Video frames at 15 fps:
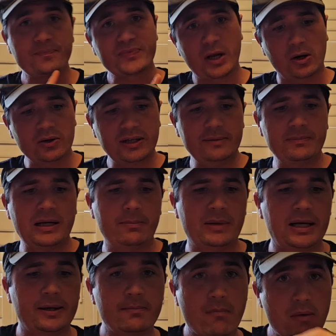y'all give me a
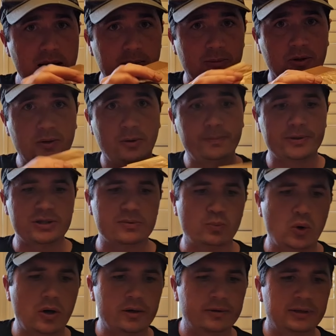minute. I'm gonna go put some
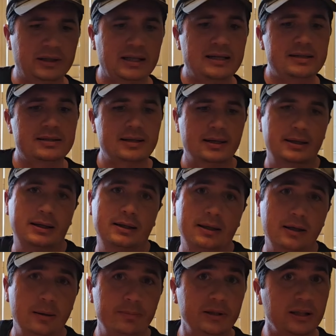water in these and get a
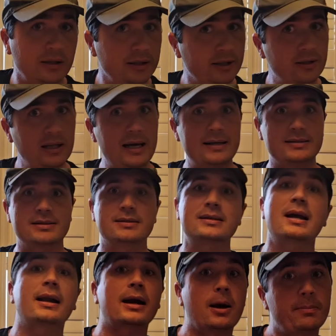couple of clear
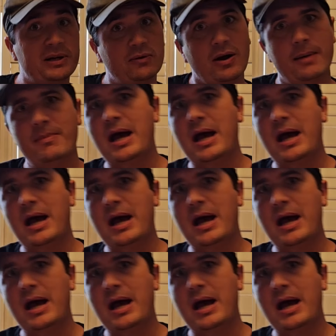glasses, and I'll be right